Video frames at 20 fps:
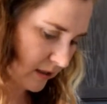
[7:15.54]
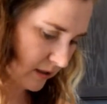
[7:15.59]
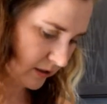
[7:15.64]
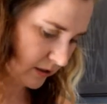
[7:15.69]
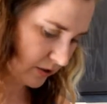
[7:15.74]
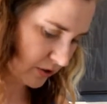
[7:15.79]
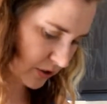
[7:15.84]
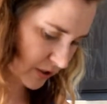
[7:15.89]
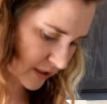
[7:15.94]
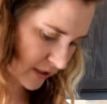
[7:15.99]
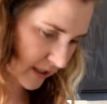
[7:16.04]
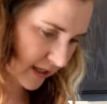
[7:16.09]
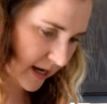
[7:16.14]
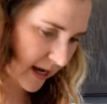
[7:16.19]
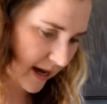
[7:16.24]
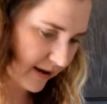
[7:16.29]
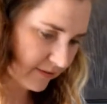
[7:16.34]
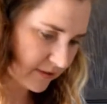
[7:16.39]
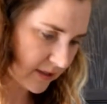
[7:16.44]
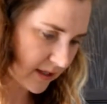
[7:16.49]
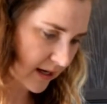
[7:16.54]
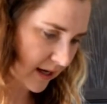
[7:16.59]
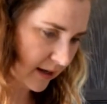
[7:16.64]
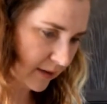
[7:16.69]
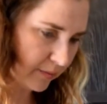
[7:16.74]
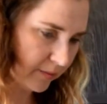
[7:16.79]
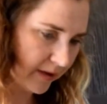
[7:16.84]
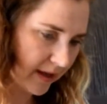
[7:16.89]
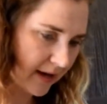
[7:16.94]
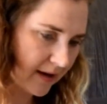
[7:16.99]
you're just going to have to kind
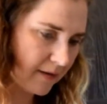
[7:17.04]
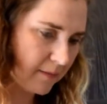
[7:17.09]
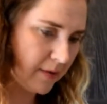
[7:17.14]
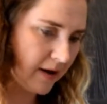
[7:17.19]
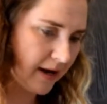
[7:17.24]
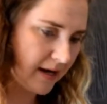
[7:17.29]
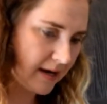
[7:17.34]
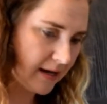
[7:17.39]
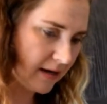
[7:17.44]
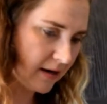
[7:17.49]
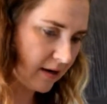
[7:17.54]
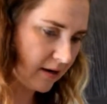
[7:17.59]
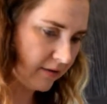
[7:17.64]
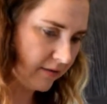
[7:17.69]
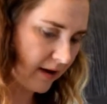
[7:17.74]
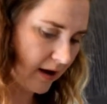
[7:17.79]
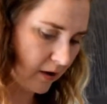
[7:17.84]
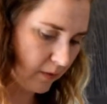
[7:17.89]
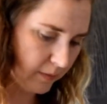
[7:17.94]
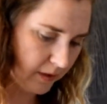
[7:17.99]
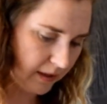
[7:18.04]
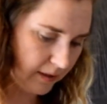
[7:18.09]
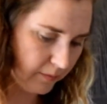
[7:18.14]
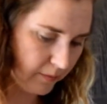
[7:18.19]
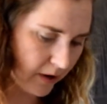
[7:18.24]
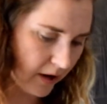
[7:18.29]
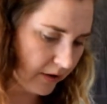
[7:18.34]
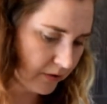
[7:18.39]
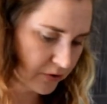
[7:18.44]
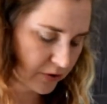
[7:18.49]
of play it by ear of how many
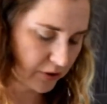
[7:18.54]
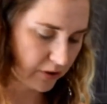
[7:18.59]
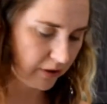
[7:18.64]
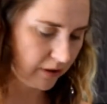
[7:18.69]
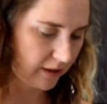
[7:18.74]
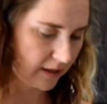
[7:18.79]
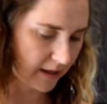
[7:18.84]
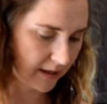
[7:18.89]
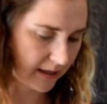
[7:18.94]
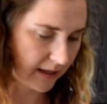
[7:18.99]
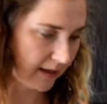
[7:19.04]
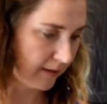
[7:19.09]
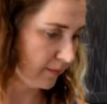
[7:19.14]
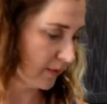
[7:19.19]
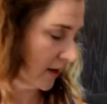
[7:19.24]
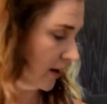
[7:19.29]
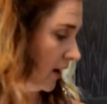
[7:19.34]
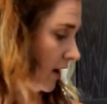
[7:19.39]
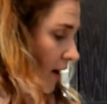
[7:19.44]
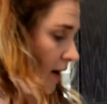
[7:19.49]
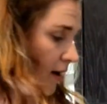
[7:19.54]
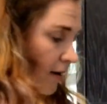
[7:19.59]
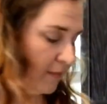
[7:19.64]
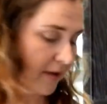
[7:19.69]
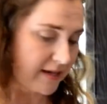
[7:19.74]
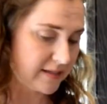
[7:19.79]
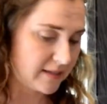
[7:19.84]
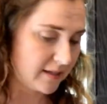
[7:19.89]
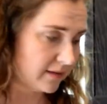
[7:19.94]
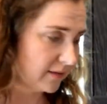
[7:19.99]
bottles you're going to need. But
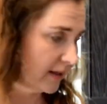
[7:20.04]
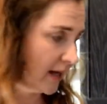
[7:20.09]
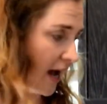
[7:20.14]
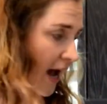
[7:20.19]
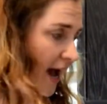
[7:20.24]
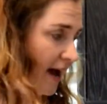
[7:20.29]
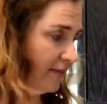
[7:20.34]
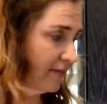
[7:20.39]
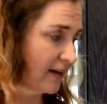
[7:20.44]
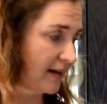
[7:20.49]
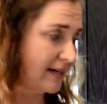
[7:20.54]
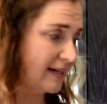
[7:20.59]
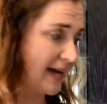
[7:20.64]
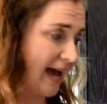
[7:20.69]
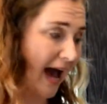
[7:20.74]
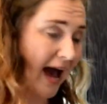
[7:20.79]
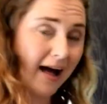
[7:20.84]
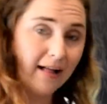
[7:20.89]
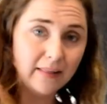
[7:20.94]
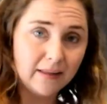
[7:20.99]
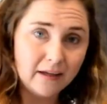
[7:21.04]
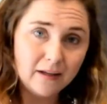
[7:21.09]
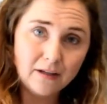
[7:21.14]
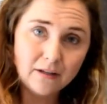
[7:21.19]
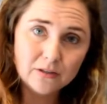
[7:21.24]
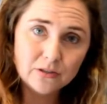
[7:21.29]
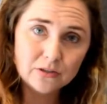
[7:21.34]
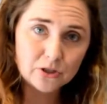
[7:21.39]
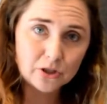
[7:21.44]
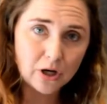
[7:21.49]
basically, I have a
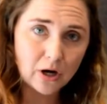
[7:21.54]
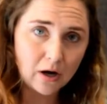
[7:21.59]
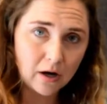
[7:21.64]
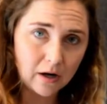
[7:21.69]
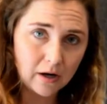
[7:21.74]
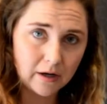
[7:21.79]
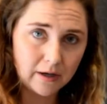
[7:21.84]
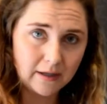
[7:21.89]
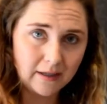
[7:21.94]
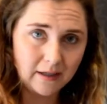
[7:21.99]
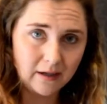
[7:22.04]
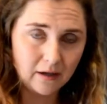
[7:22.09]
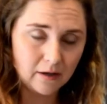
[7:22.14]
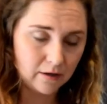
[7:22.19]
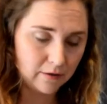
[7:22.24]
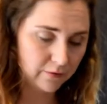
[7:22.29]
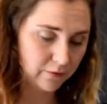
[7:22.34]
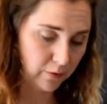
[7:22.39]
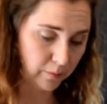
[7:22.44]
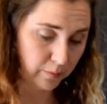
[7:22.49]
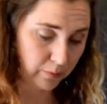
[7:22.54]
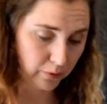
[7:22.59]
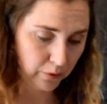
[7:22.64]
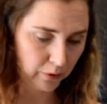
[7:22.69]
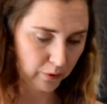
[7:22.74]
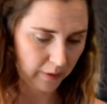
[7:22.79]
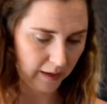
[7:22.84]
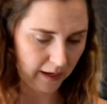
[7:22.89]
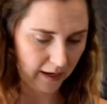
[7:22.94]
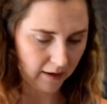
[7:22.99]
gallon jar here for
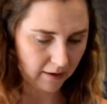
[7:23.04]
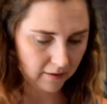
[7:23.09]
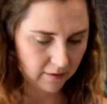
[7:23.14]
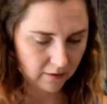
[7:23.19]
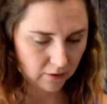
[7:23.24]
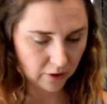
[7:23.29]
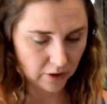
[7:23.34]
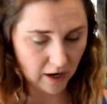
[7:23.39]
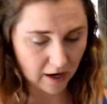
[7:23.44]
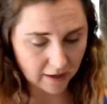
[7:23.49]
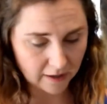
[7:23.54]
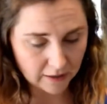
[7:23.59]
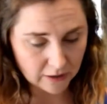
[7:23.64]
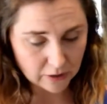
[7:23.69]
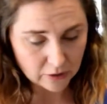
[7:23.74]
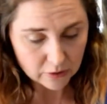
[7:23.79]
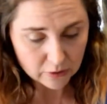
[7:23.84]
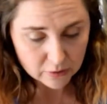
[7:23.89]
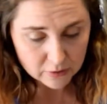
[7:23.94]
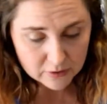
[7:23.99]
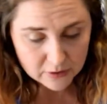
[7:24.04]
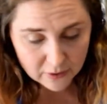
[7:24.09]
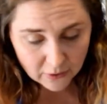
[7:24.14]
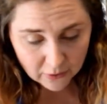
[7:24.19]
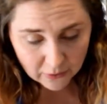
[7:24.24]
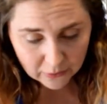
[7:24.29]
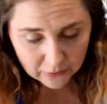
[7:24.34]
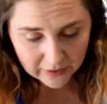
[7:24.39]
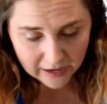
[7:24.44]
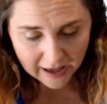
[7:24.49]
brewing. You're not going to use the
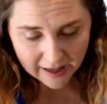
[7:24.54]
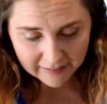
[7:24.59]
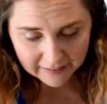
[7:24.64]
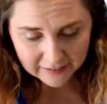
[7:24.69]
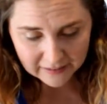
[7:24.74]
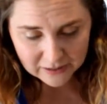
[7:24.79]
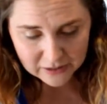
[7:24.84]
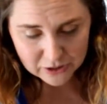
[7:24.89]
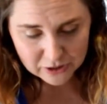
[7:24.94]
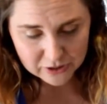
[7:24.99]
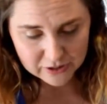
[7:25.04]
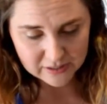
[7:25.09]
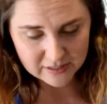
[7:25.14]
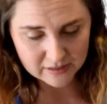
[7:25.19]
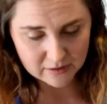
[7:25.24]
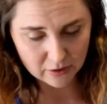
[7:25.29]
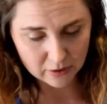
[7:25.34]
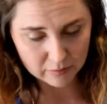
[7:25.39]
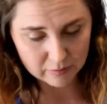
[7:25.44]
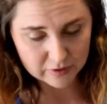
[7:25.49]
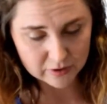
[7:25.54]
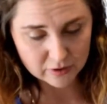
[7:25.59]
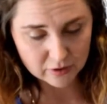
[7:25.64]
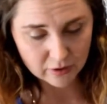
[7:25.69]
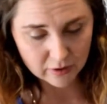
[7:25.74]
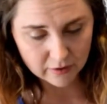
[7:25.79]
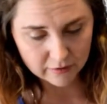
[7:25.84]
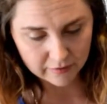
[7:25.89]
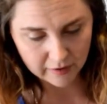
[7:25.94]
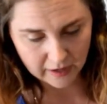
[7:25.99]
whole gallon because you're
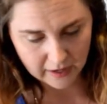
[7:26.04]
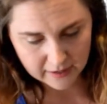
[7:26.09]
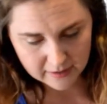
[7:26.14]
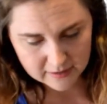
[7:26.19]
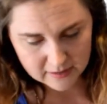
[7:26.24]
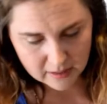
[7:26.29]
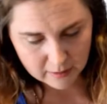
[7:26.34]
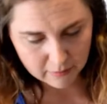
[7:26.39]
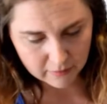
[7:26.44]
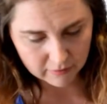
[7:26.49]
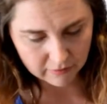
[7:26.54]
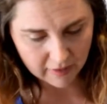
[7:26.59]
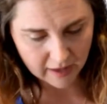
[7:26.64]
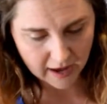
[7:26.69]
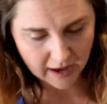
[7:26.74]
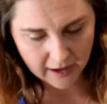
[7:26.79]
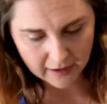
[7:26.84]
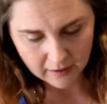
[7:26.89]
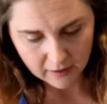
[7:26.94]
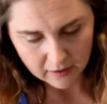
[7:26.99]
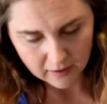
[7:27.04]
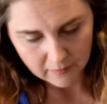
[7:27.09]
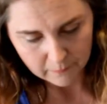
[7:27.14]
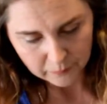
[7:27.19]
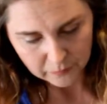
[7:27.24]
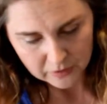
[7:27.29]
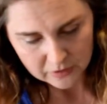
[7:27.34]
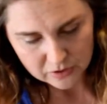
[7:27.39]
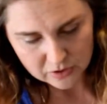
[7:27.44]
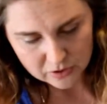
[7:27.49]
reserving some of that
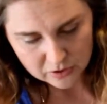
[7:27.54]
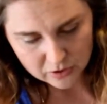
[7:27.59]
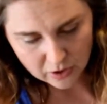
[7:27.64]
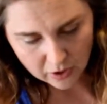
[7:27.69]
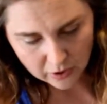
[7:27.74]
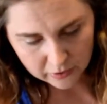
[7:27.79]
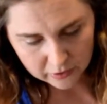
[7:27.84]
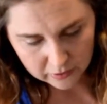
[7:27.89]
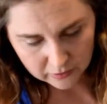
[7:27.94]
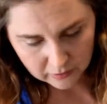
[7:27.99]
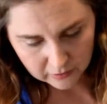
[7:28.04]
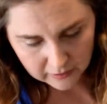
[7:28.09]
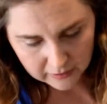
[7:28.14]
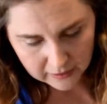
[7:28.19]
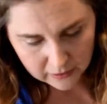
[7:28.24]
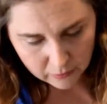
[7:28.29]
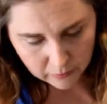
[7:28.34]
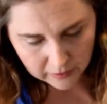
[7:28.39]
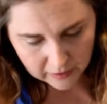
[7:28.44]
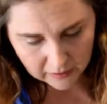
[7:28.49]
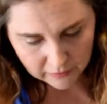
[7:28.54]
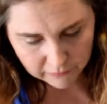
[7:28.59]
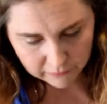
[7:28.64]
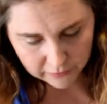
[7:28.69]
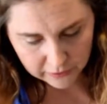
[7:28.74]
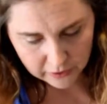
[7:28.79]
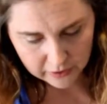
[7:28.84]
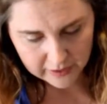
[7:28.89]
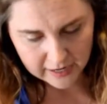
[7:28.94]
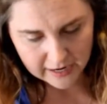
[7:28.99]
starter liquid
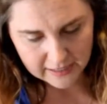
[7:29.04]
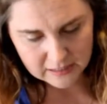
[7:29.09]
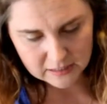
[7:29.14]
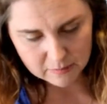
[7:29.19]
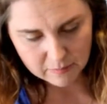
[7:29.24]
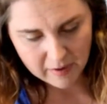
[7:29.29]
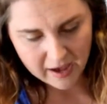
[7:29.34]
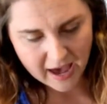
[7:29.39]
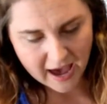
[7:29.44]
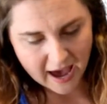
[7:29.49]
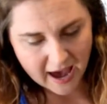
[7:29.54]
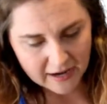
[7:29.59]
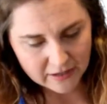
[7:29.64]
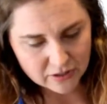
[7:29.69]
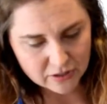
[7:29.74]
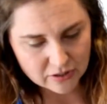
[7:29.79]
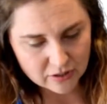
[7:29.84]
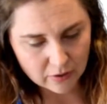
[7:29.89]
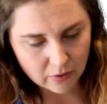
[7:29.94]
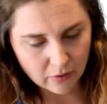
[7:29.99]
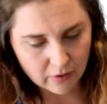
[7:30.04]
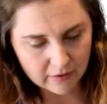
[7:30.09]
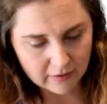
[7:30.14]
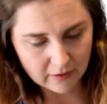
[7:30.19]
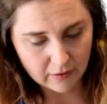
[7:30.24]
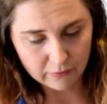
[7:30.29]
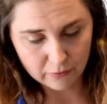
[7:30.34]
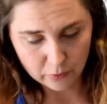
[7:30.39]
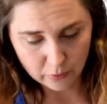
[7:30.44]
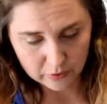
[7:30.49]
for your next batch. So,
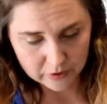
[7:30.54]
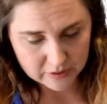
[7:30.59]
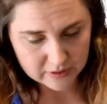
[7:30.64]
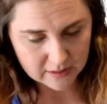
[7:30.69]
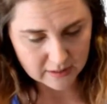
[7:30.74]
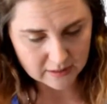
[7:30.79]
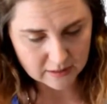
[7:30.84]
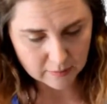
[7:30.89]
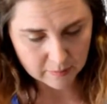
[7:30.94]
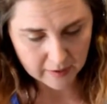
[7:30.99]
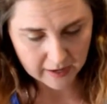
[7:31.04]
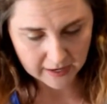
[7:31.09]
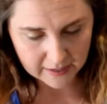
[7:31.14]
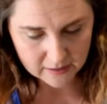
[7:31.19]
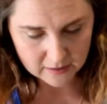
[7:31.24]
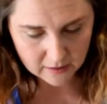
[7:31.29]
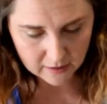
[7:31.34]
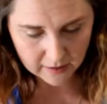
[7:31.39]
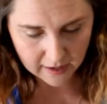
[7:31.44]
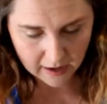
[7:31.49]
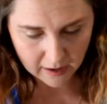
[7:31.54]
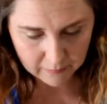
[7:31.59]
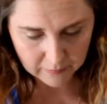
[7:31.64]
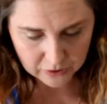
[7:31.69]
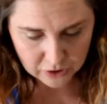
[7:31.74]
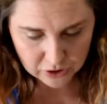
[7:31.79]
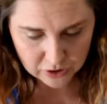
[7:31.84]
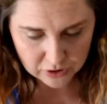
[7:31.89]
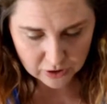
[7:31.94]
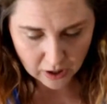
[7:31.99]
of course, it depends on how
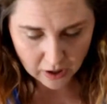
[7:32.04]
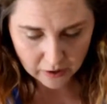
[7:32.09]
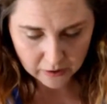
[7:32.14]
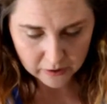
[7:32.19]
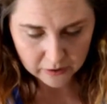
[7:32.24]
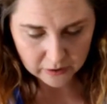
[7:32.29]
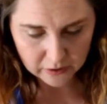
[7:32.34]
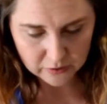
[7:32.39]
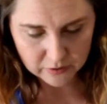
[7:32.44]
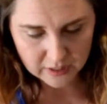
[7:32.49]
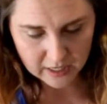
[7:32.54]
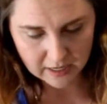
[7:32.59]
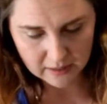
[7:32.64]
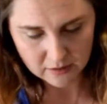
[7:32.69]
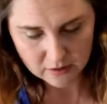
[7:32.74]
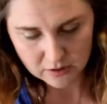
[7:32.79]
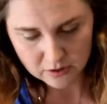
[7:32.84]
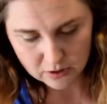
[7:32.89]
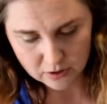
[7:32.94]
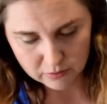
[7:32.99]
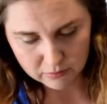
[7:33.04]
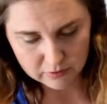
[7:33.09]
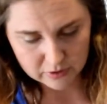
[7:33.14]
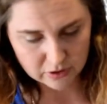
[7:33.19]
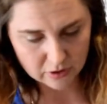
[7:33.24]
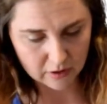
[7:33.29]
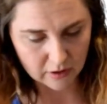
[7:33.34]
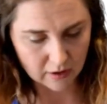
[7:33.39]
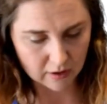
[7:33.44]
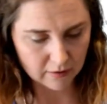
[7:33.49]
much starter you tend to
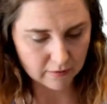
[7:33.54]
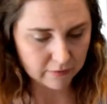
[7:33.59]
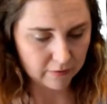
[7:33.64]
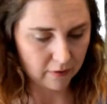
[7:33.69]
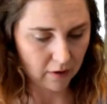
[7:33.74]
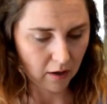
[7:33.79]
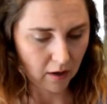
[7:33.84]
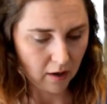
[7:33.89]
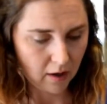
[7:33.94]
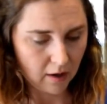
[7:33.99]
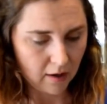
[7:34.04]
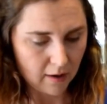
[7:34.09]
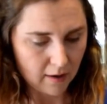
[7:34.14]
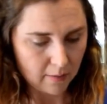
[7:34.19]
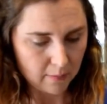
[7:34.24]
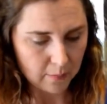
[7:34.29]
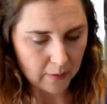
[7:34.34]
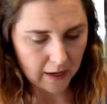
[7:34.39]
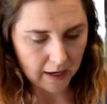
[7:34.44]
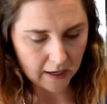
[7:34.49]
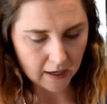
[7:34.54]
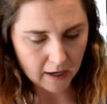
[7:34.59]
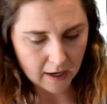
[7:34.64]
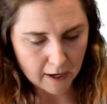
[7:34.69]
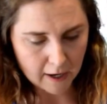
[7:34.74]
reserve. But